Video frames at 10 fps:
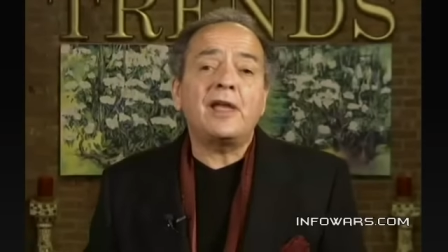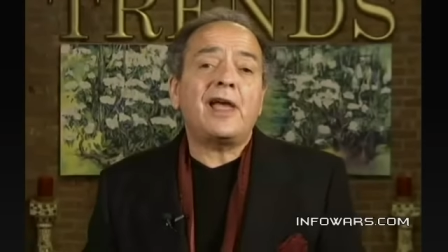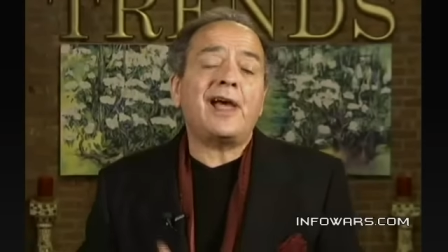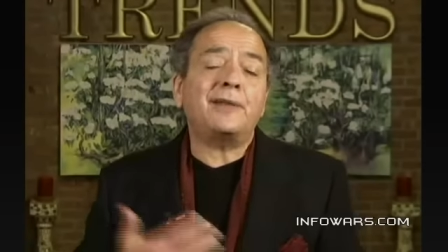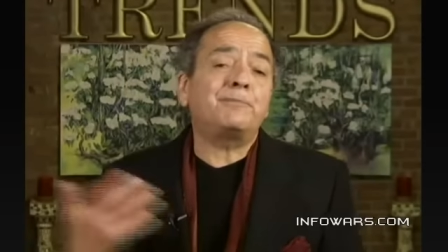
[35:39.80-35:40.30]

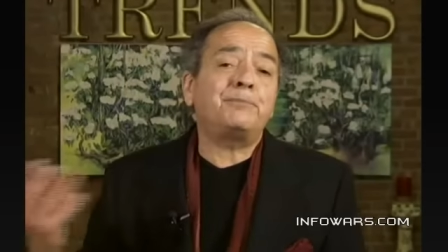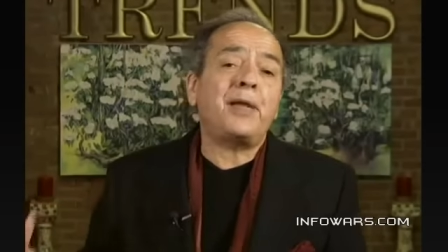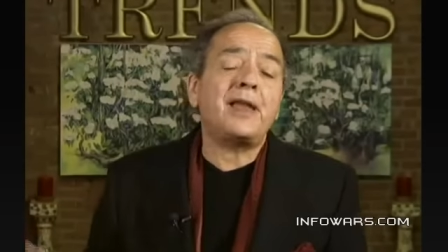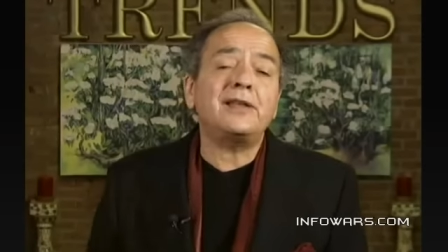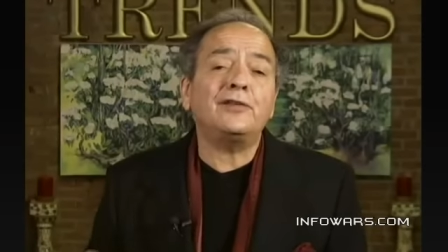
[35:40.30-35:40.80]
at
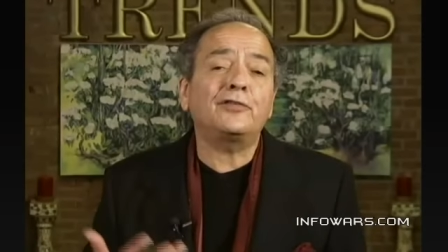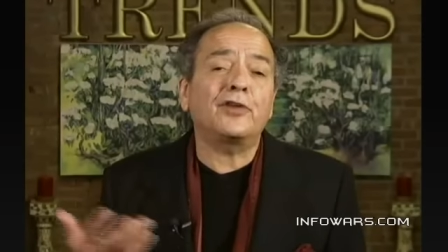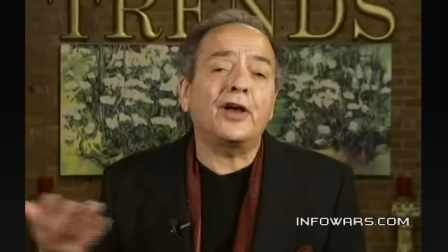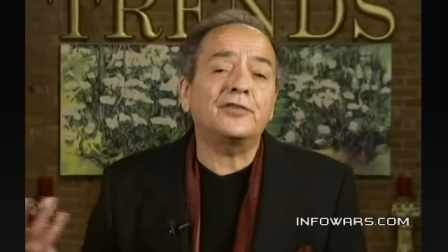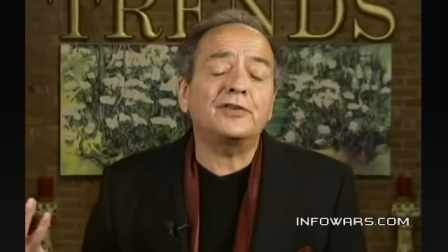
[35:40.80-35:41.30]
pennies
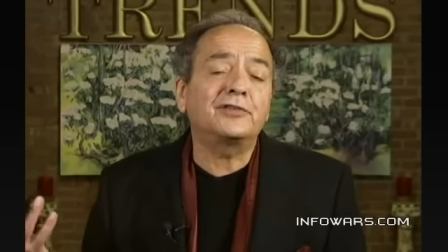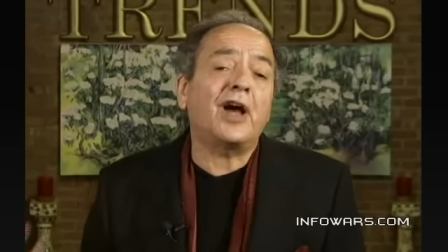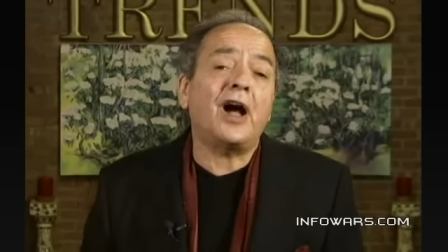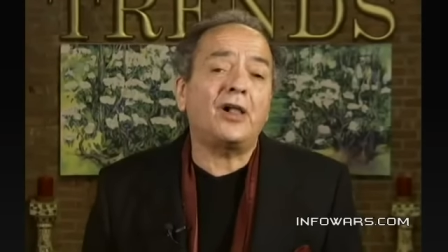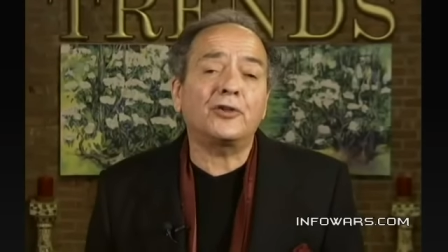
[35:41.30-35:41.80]
on the
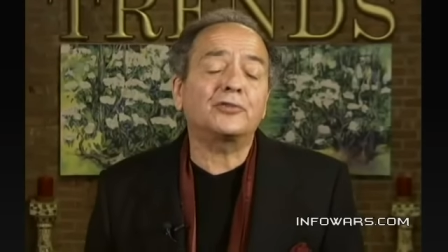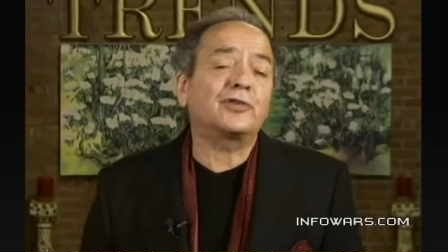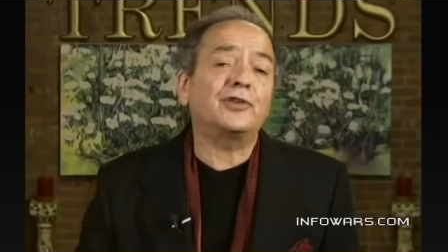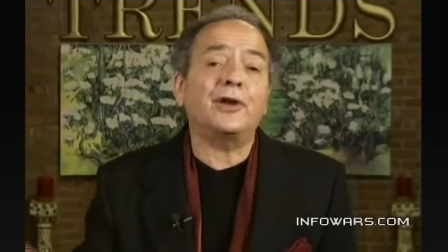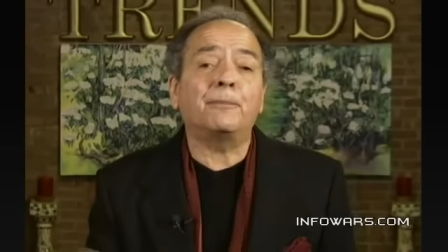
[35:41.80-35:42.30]
dollar
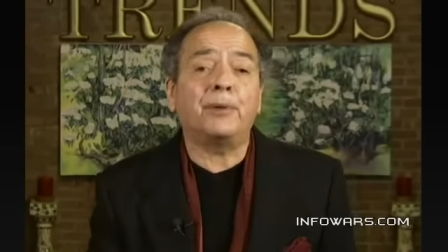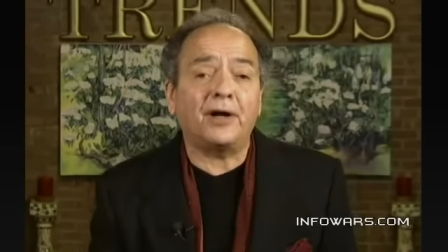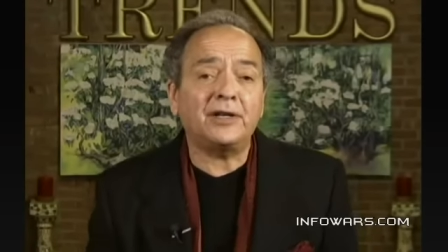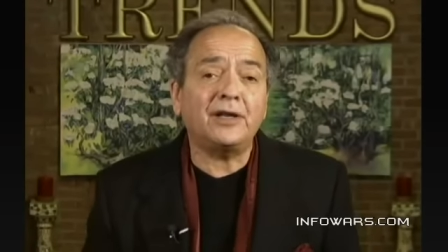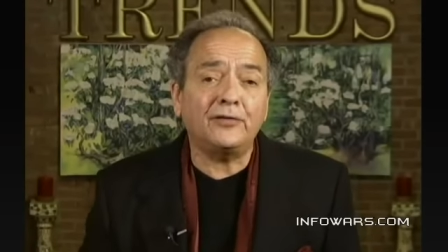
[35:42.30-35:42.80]
to their
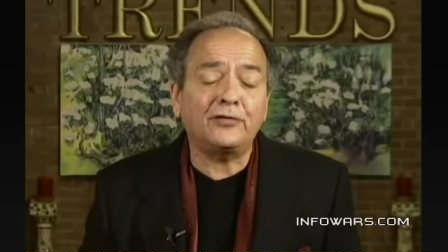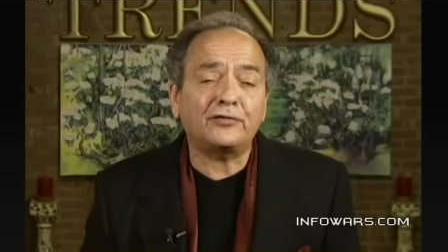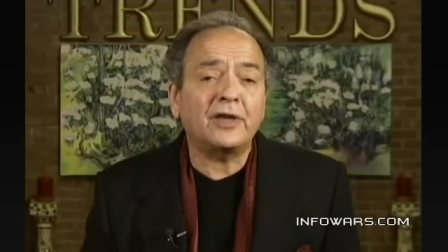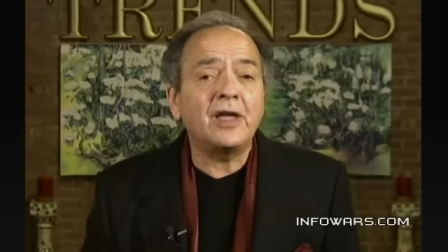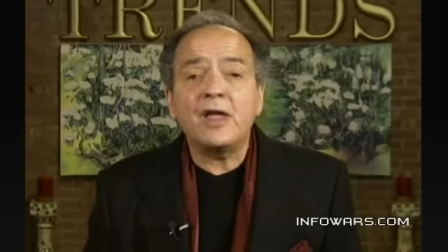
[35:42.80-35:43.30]
buddies.